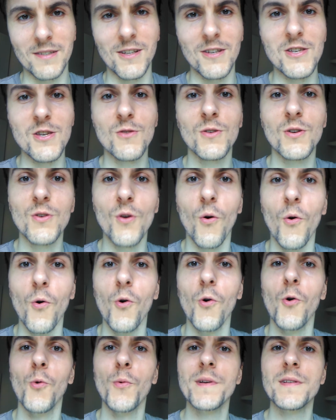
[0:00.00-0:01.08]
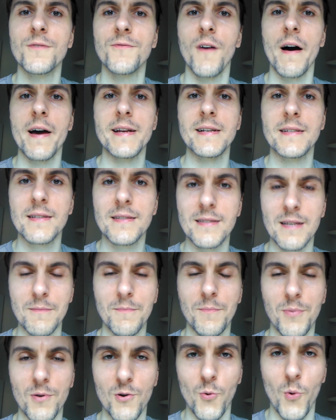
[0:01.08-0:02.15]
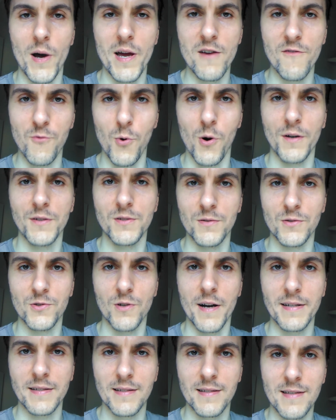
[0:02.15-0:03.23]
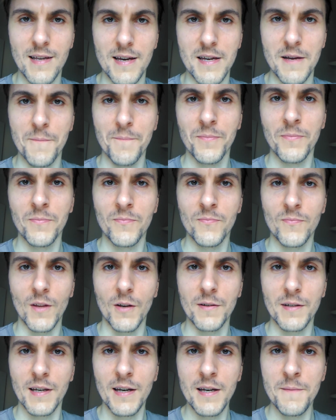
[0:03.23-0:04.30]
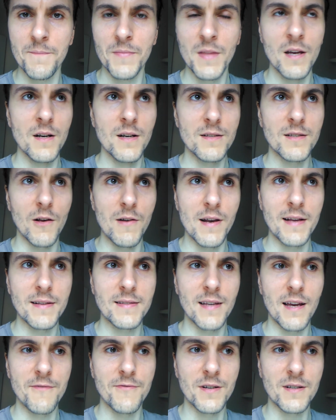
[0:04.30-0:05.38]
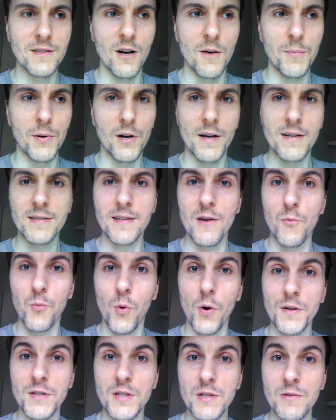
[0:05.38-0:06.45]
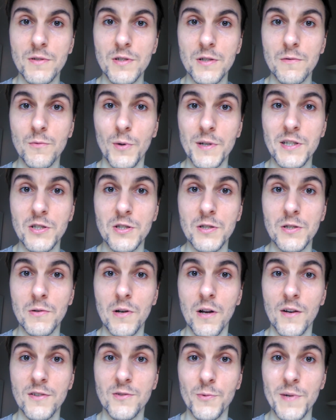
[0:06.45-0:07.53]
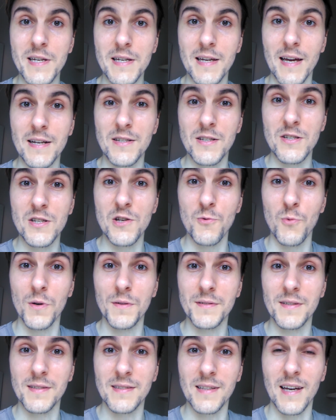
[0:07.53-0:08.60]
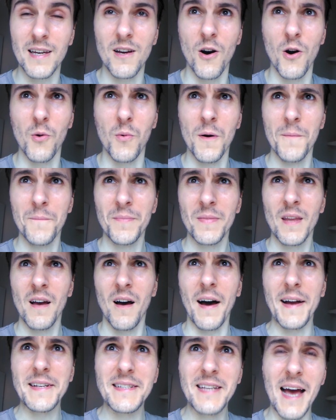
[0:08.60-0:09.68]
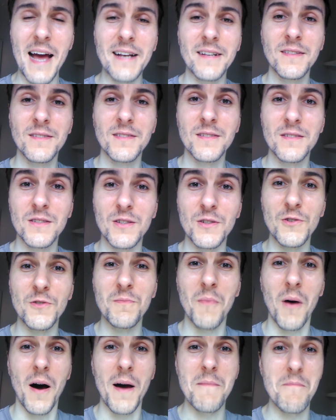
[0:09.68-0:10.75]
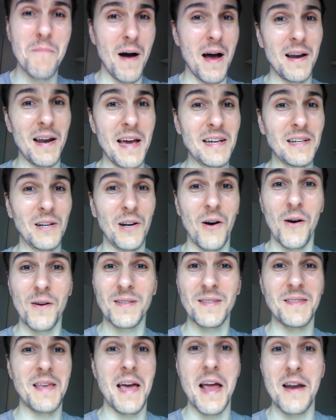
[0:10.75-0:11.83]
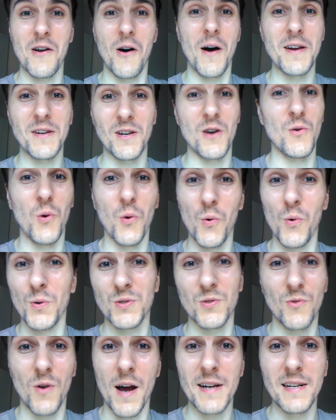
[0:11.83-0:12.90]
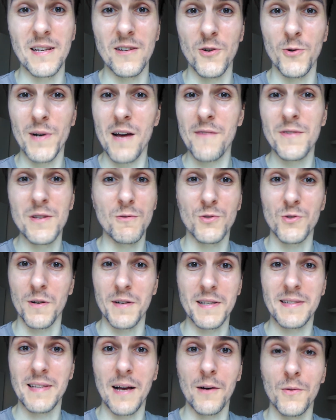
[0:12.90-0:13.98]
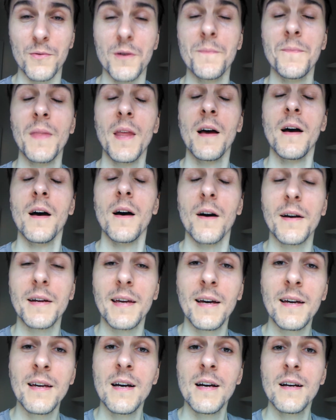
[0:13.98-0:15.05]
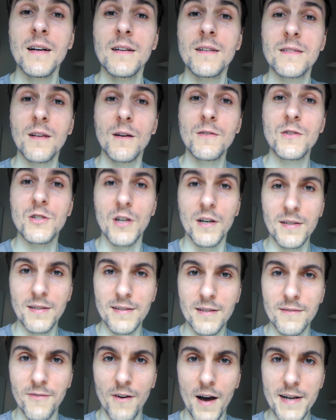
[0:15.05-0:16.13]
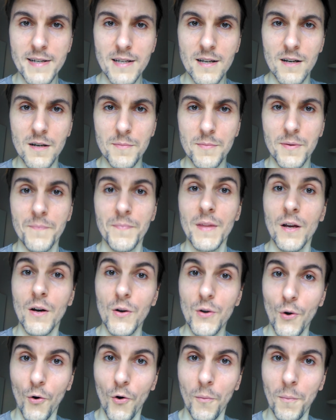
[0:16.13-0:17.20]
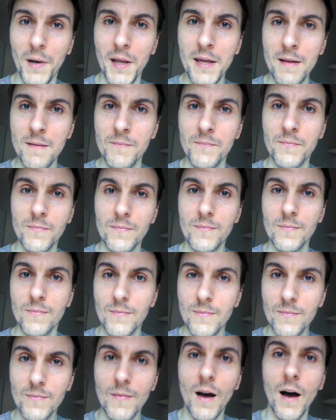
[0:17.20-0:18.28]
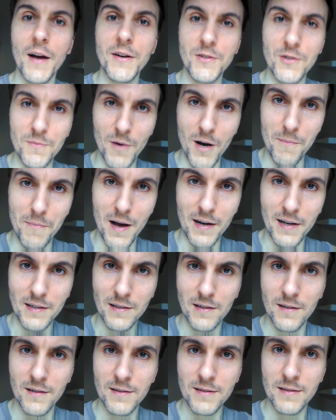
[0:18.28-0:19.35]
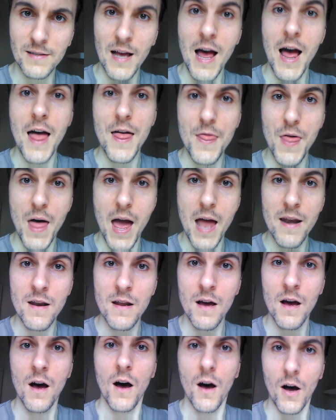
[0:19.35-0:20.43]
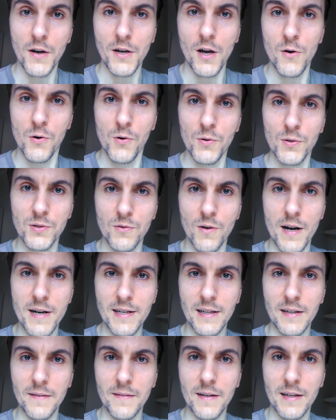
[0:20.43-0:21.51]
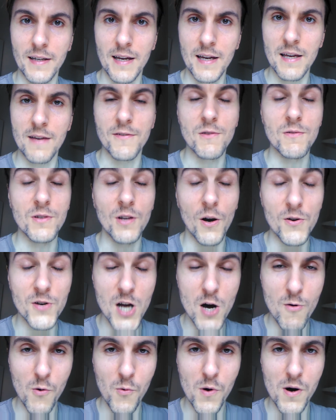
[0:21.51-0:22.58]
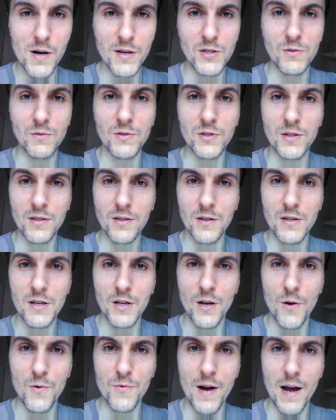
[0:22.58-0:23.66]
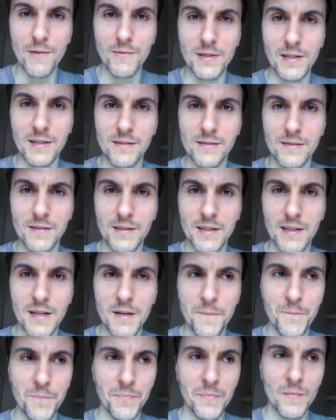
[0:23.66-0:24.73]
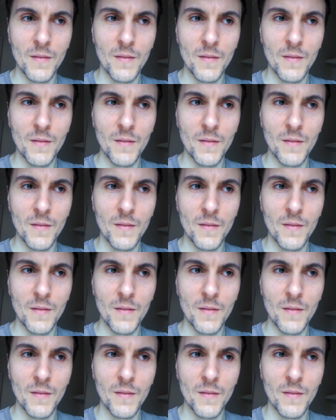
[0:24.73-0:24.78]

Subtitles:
So you can always find a simpler way of what you're trying to say. Okay, so let's say, for example, I say, what do you do? What did you do last weekend? And you want to say, oh, I tend to do my ballet class, then I go horse riding, whatever you're trying to tell them. Okay, so just divide it up. Normally, I do my ballet class, then I go horse riding. Okay, if you don't know a word, you're just going to go around it. Okay.